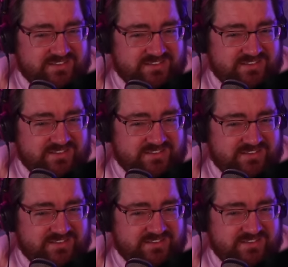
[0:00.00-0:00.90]

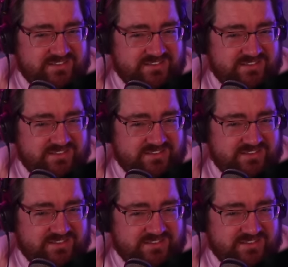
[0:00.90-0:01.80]

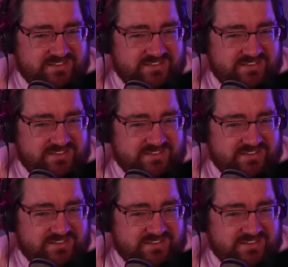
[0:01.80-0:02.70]

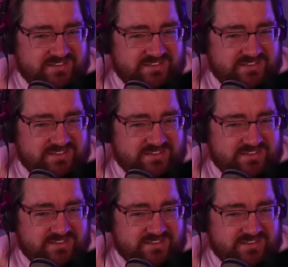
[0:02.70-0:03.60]

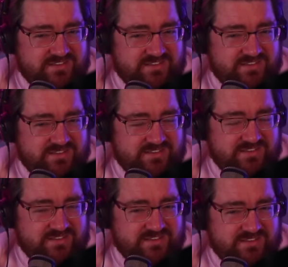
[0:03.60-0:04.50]

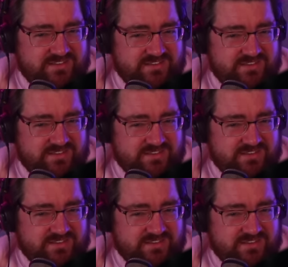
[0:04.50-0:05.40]

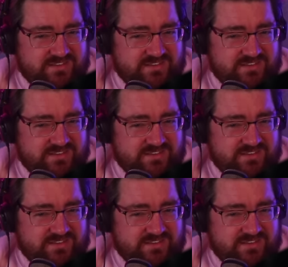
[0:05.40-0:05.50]
(silent)